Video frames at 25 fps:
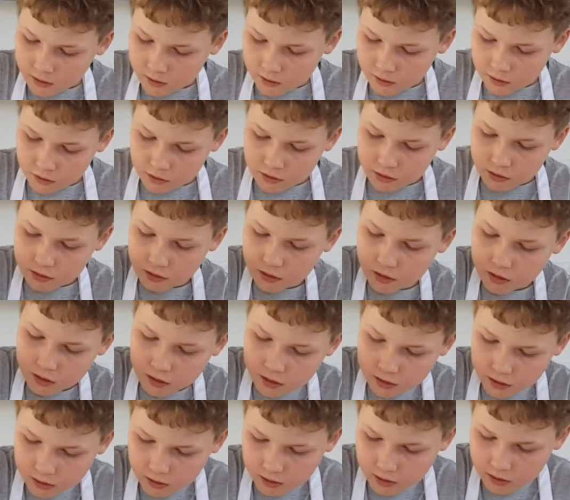and just
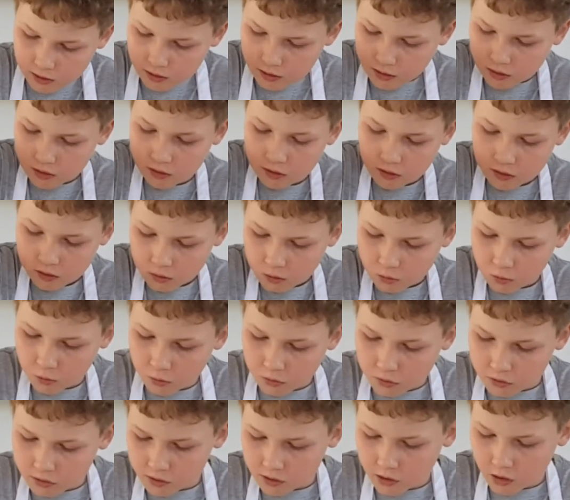
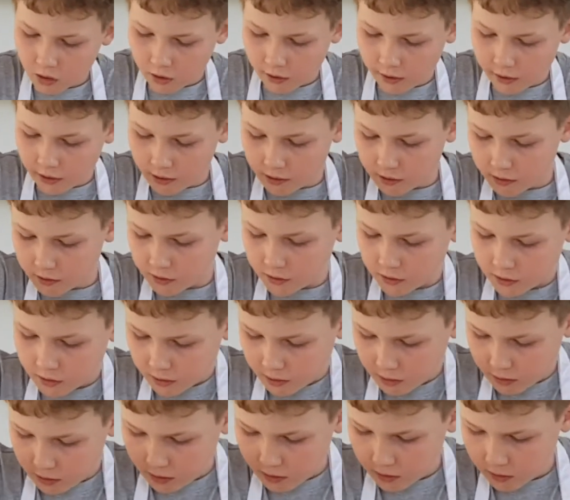all the
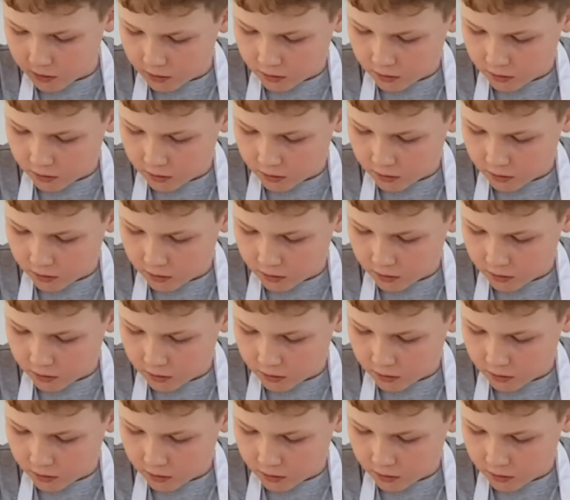sides,